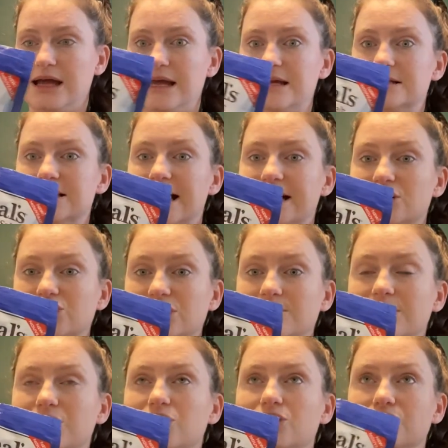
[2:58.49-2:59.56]
is actually
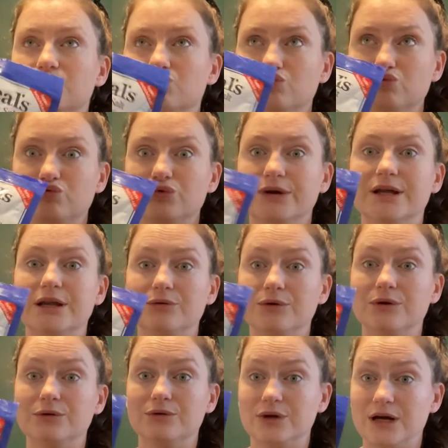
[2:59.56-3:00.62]
been really,
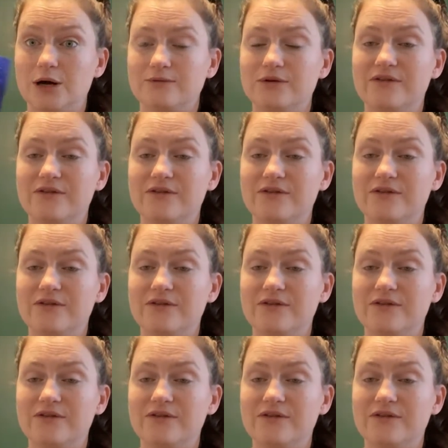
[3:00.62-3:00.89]
really, really helpful.